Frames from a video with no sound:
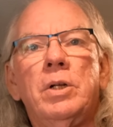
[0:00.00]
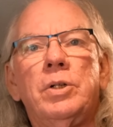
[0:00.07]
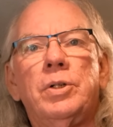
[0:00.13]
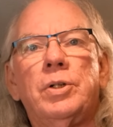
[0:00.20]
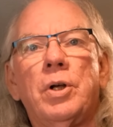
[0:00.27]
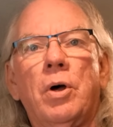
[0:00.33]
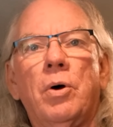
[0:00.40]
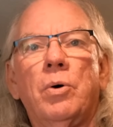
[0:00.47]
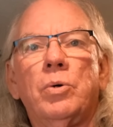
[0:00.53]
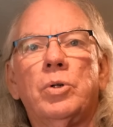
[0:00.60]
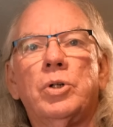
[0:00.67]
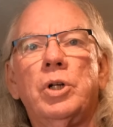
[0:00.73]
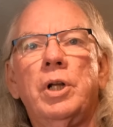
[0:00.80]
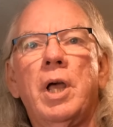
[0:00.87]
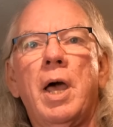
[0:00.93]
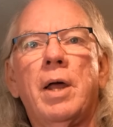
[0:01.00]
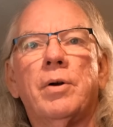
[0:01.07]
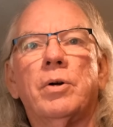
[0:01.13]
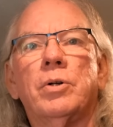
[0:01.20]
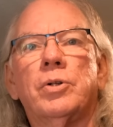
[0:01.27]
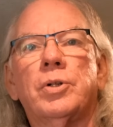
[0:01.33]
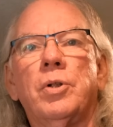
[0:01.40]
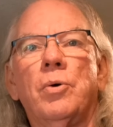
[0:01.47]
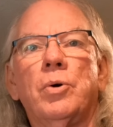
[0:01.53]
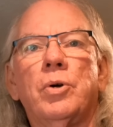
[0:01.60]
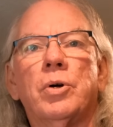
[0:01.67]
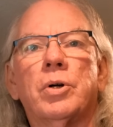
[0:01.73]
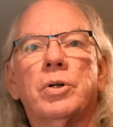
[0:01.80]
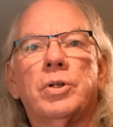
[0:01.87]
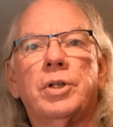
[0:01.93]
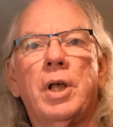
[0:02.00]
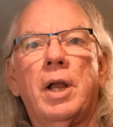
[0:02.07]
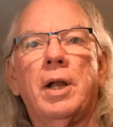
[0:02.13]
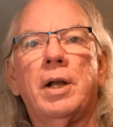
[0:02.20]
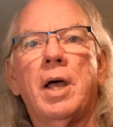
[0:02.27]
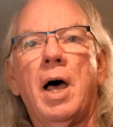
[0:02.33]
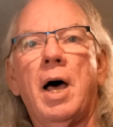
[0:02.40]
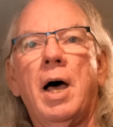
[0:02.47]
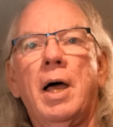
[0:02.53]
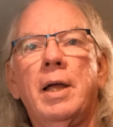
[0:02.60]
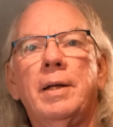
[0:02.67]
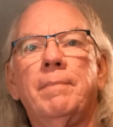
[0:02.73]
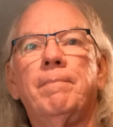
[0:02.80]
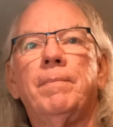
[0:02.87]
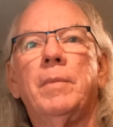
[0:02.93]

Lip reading: So she had her slow cooker set on high.